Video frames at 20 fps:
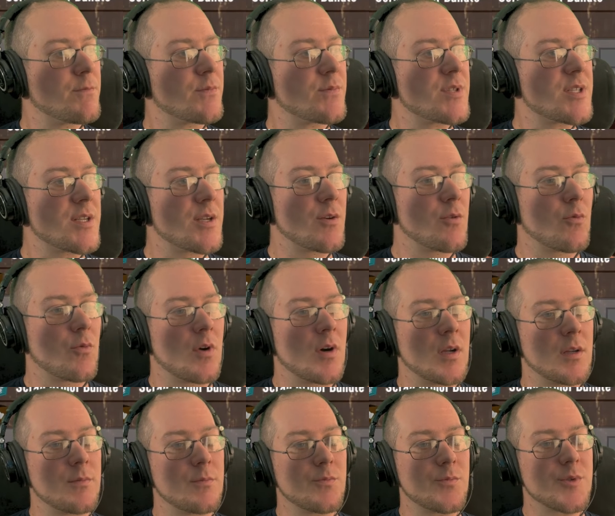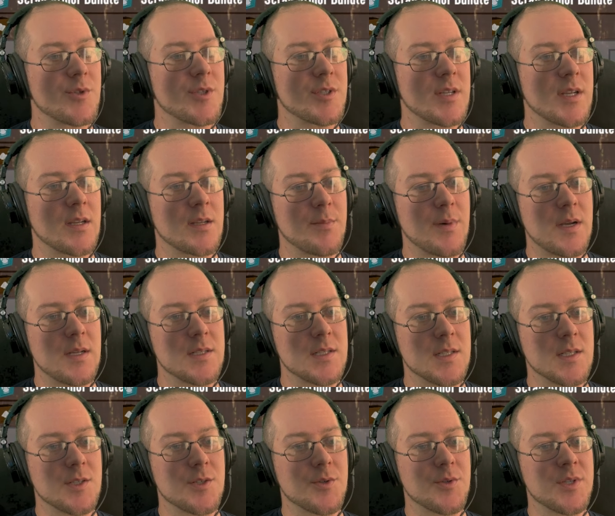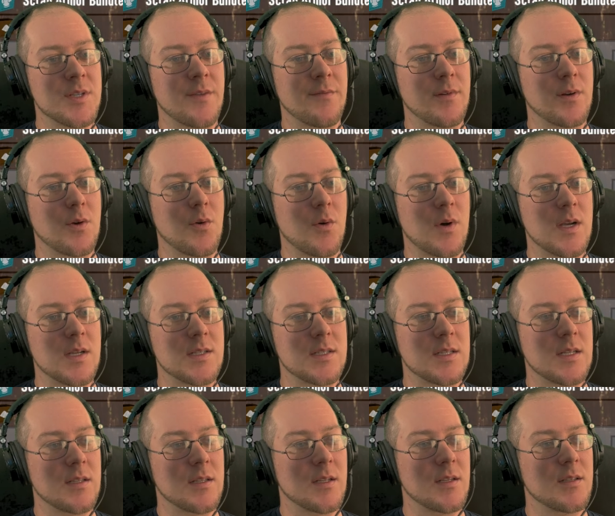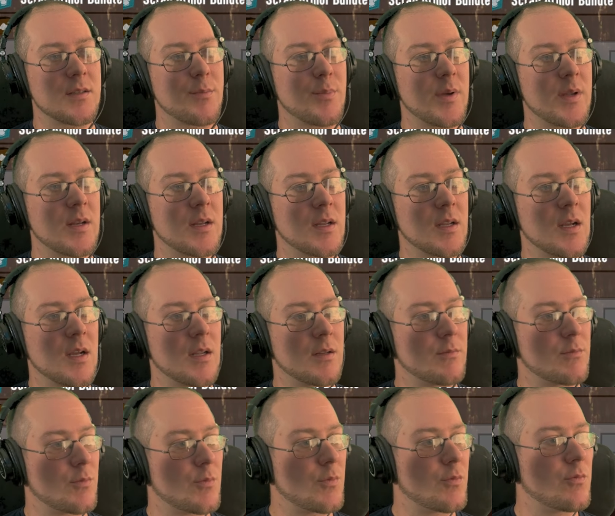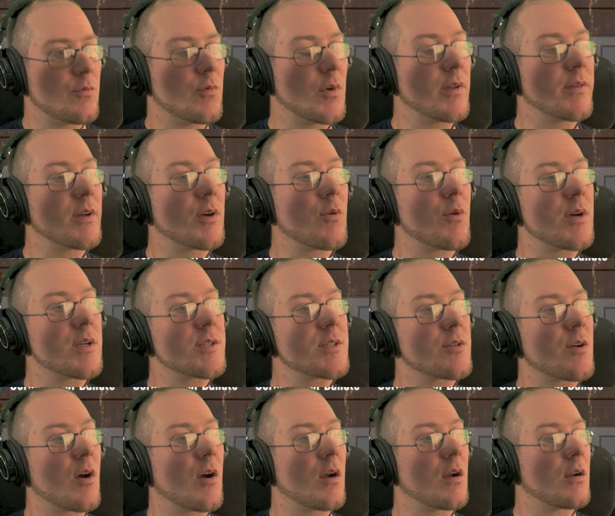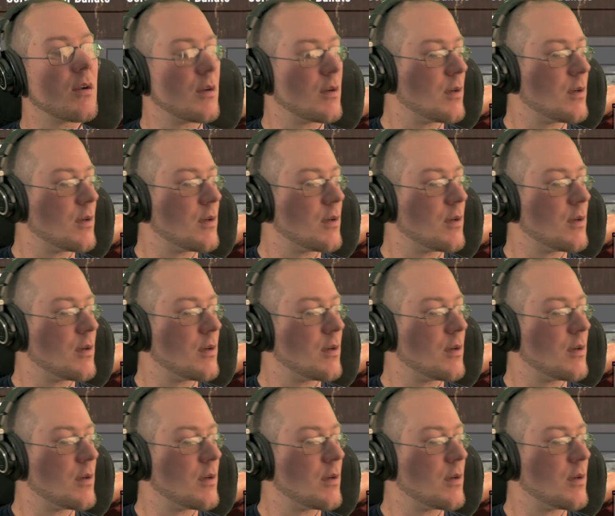tier 1, which take about 6 or 7 quests, I think, depending on what the quests are,